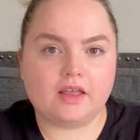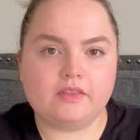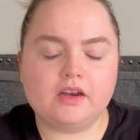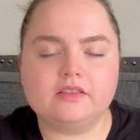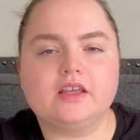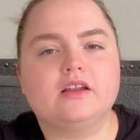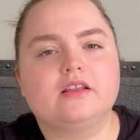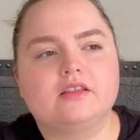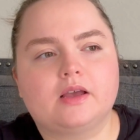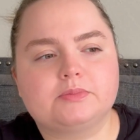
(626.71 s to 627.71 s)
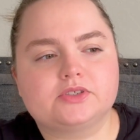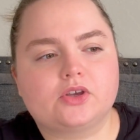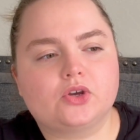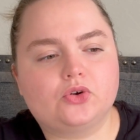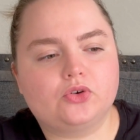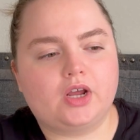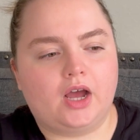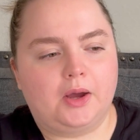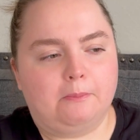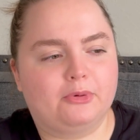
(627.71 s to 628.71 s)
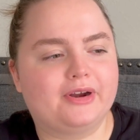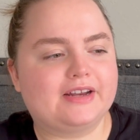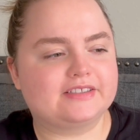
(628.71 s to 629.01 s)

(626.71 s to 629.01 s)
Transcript: And then at the end of the episode, Brynn